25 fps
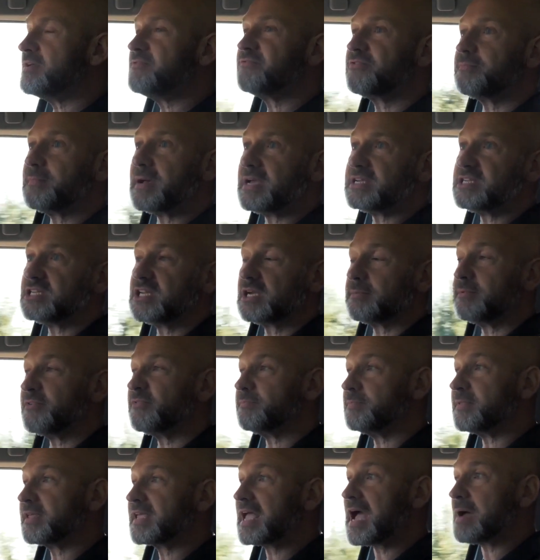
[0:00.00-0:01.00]
information coming
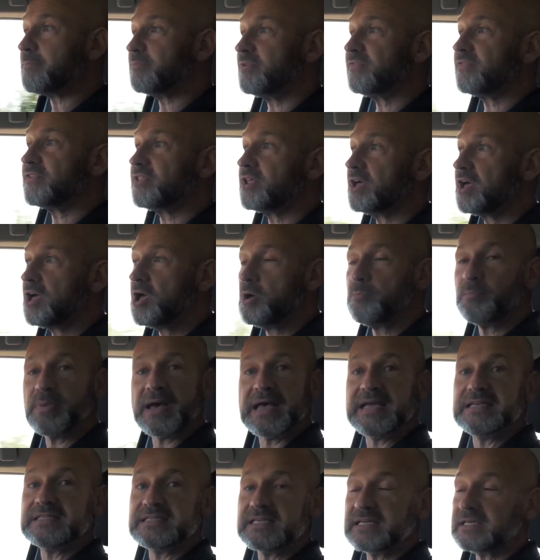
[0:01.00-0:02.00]
from the camera for the
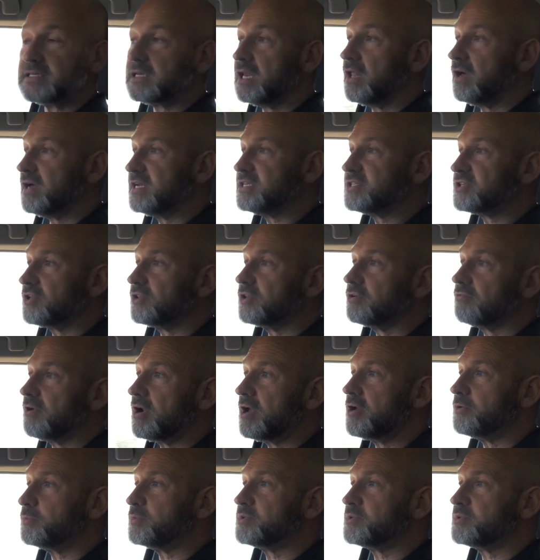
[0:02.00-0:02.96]
painted lines on the road,